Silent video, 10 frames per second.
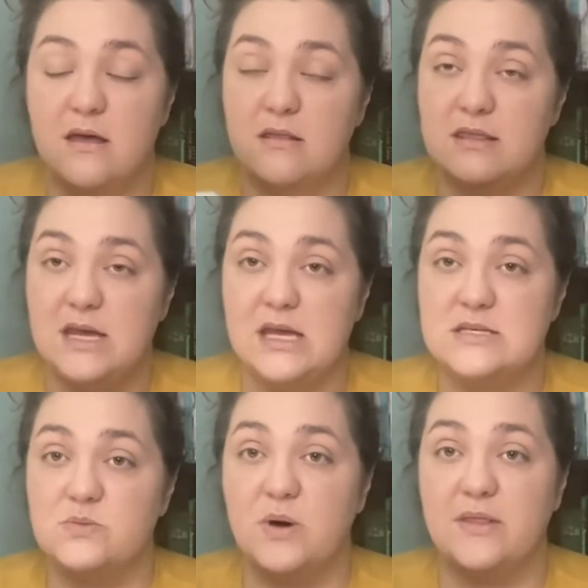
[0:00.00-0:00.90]

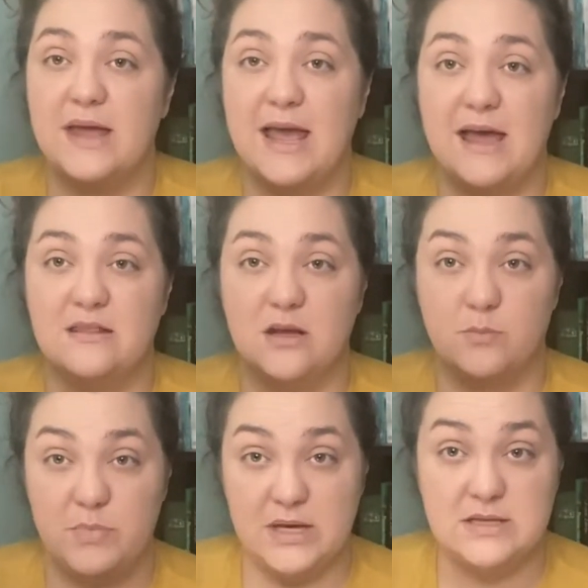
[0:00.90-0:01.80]
these while they had their
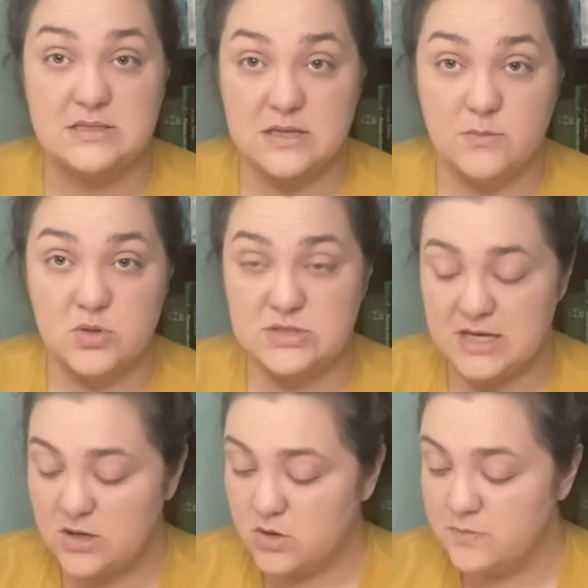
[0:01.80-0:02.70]
big summer
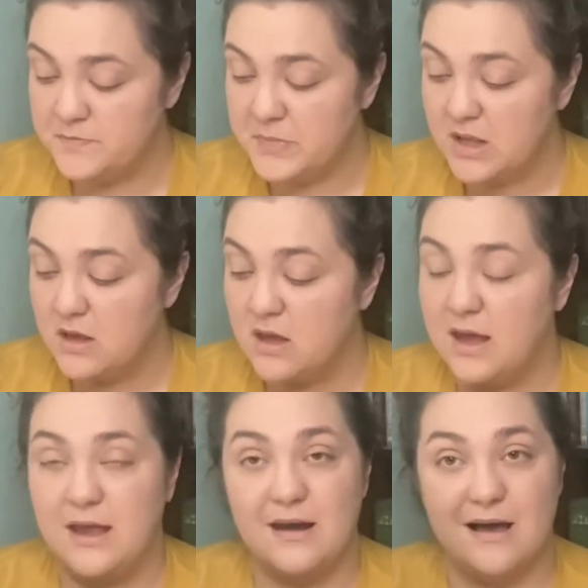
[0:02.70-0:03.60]
sale,
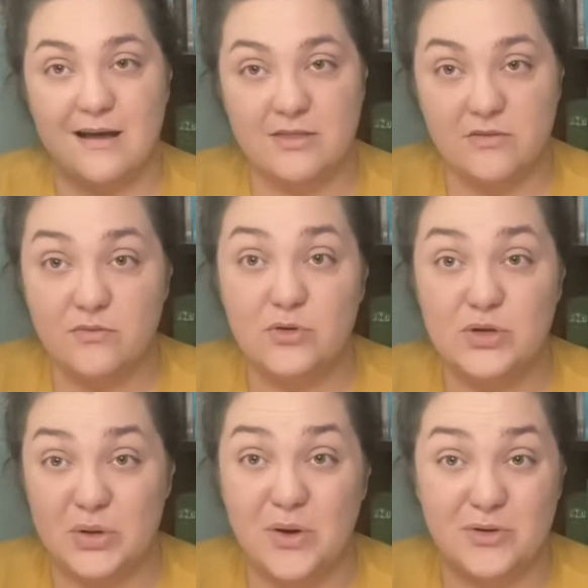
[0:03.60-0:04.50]
and I got them for
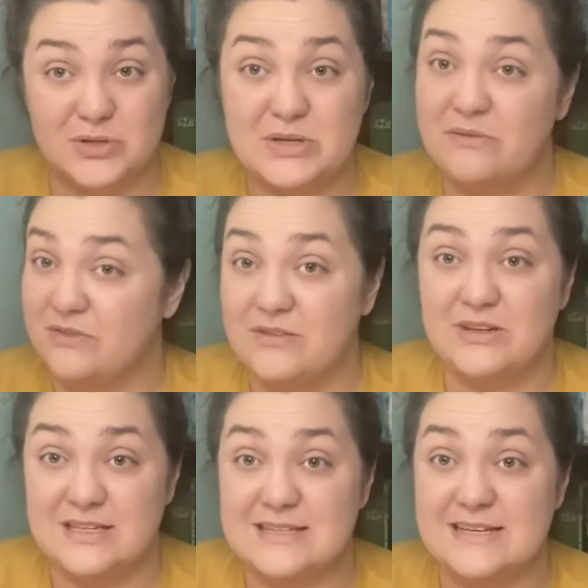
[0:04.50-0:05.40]

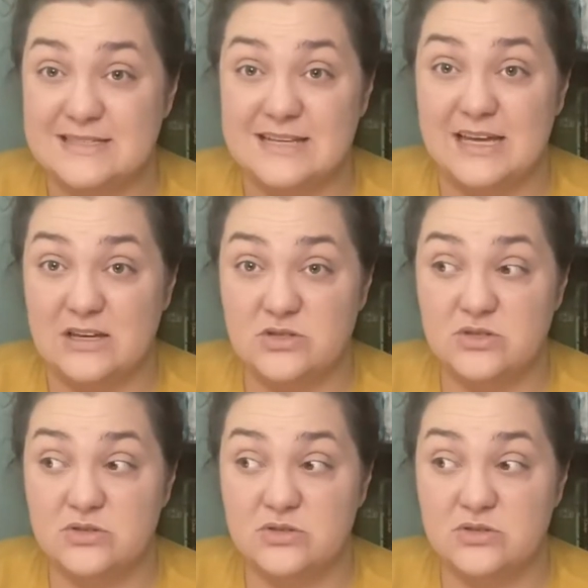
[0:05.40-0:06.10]
$2.50 each.